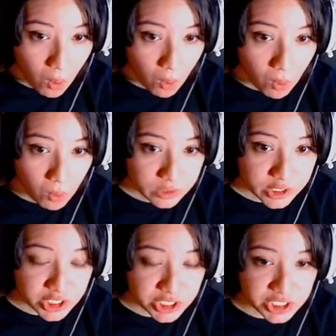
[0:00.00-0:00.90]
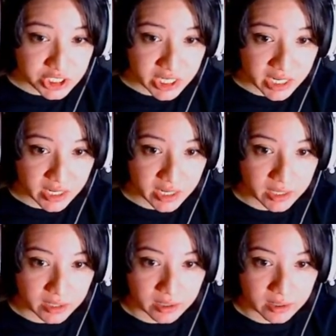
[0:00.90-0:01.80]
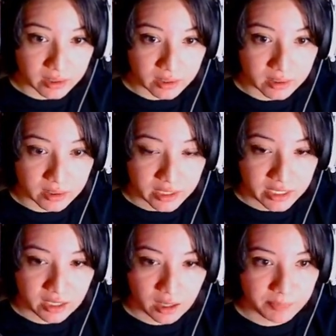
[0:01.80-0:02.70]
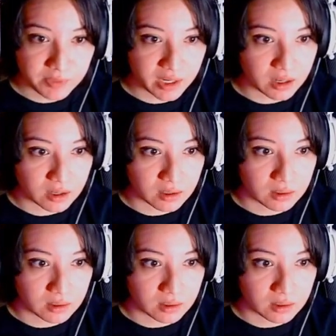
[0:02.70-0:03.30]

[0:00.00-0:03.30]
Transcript: Oh shit! He up there!